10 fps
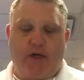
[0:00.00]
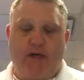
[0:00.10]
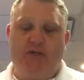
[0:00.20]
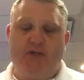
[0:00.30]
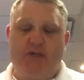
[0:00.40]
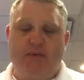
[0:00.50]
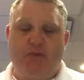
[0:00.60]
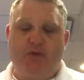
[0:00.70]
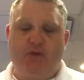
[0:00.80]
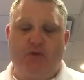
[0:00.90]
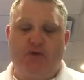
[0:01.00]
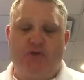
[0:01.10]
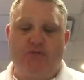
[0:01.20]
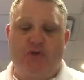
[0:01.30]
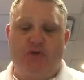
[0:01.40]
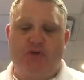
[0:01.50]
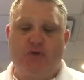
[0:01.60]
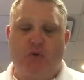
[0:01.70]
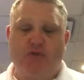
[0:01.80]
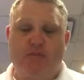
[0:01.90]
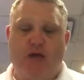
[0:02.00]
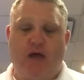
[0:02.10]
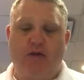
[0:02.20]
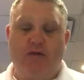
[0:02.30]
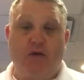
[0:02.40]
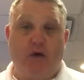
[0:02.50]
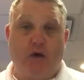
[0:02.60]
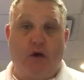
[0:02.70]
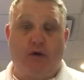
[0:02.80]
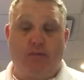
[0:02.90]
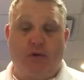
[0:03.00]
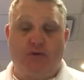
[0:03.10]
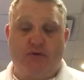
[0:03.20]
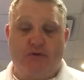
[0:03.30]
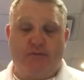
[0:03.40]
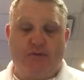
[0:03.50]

Here's a simple solution for you to store some knowledge on your person.